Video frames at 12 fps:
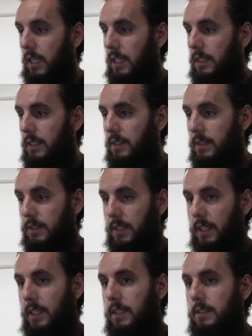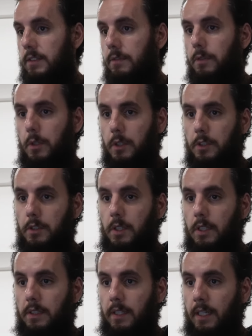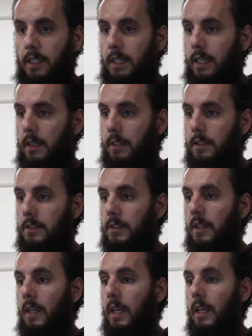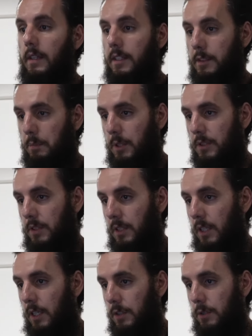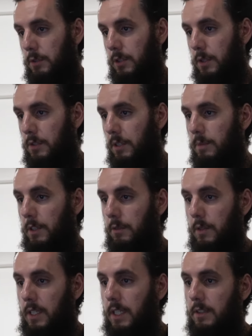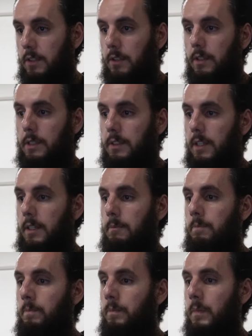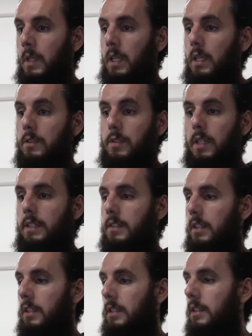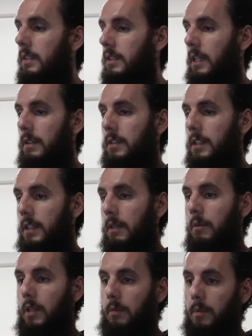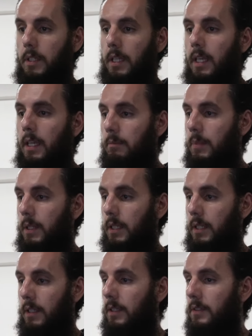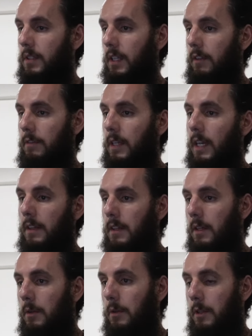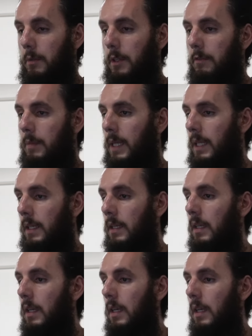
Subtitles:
a decent sized $410. This person also chose up to 3-day turnaround time. So that's a good discount that they were able to get, because if not, their order would have been,